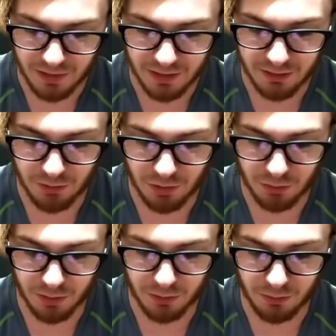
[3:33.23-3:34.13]
if you just
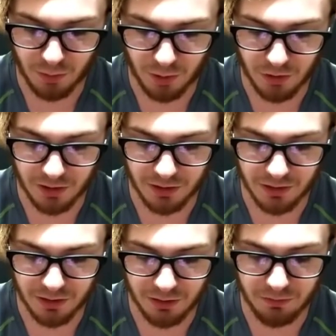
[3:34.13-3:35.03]
want to watch like a
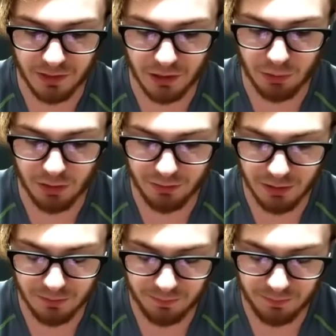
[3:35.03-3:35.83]
clean video of it.